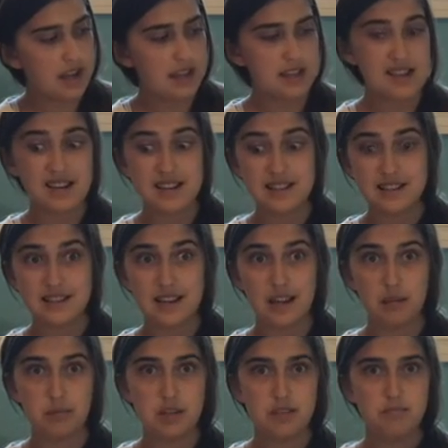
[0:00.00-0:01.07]
and then it's
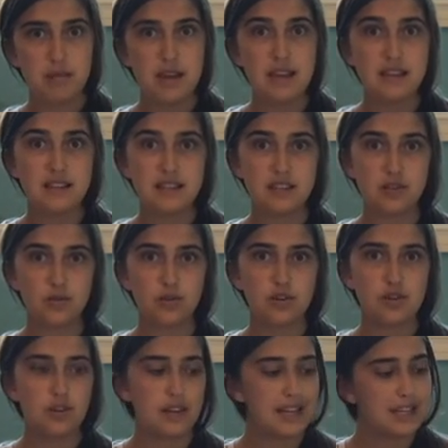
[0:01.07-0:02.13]
time to paint it, or
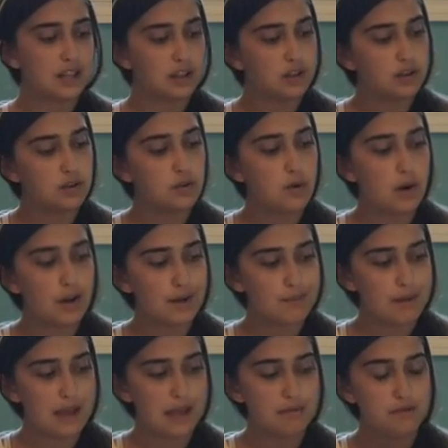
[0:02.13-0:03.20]
you can glue on
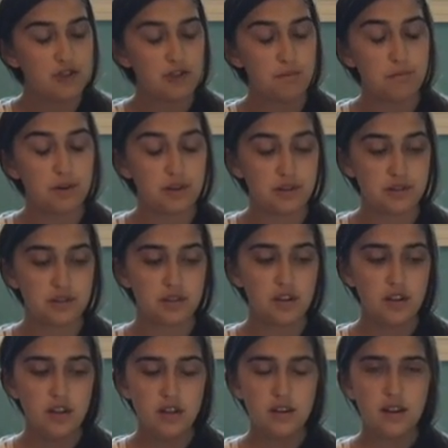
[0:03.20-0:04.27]
papers
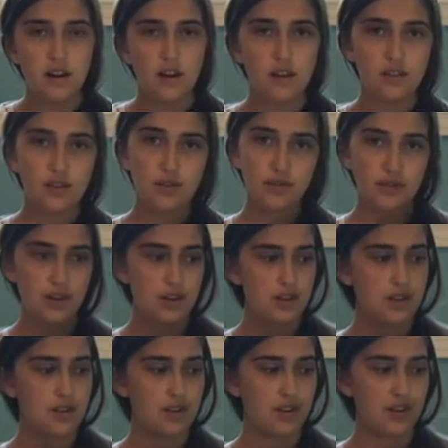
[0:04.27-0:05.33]
all over it.
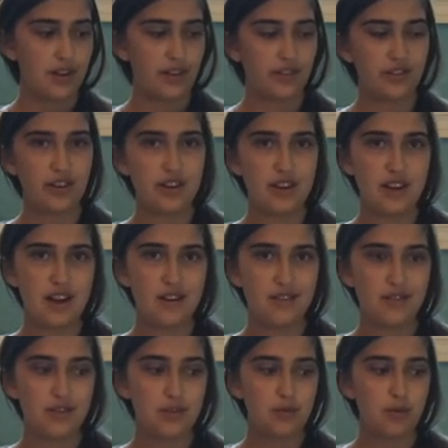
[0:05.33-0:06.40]
You can decorate it
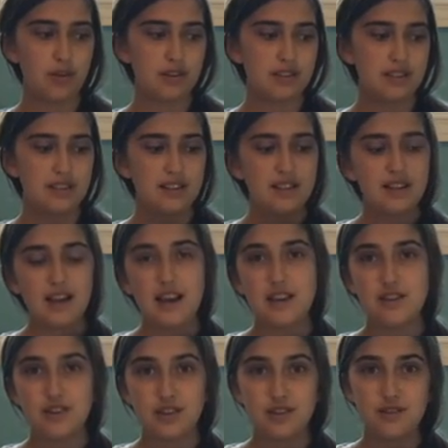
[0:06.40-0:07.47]
however you want, and
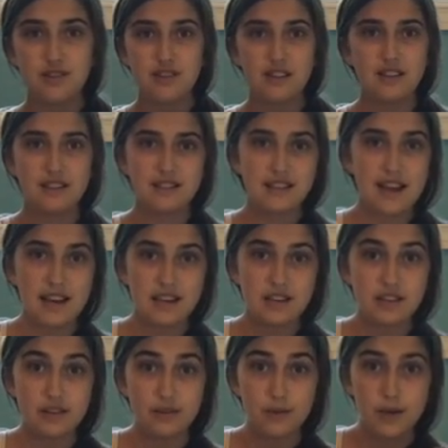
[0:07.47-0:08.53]
you can do the inside
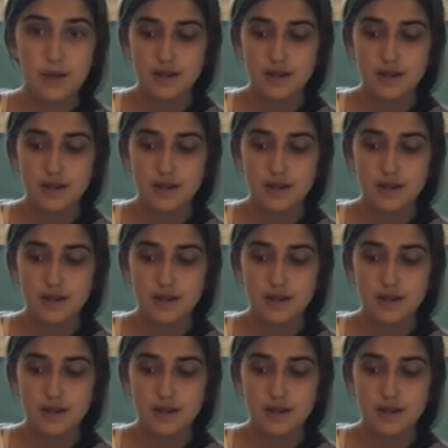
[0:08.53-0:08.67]
too.